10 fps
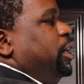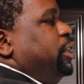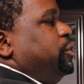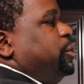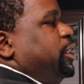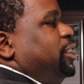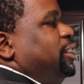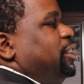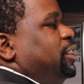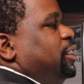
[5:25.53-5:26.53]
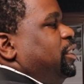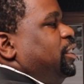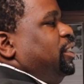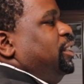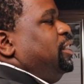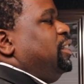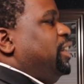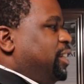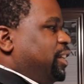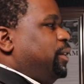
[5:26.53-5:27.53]
hundred.
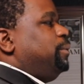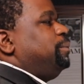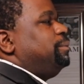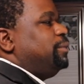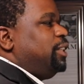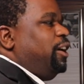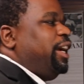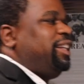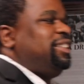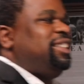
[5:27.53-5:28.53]
There you go. All right.